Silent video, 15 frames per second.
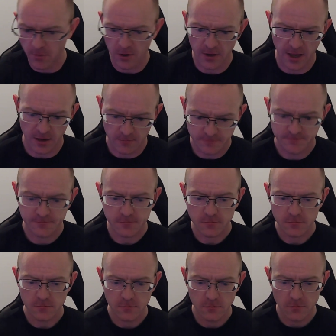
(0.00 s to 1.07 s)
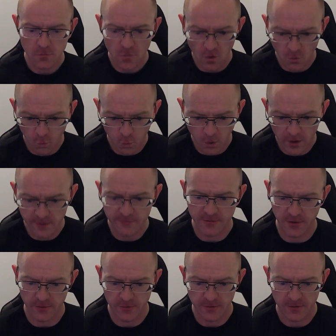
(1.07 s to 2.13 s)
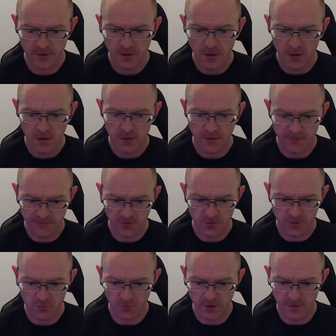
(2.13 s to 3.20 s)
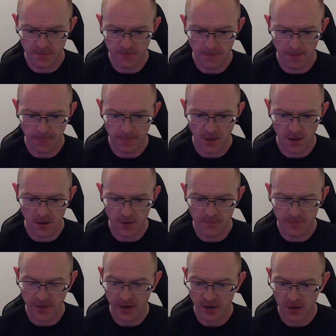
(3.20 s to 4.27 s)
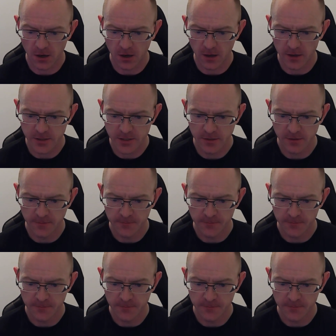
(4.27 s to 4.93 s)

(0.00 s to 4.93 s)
Okay, one of those, the first one that I caught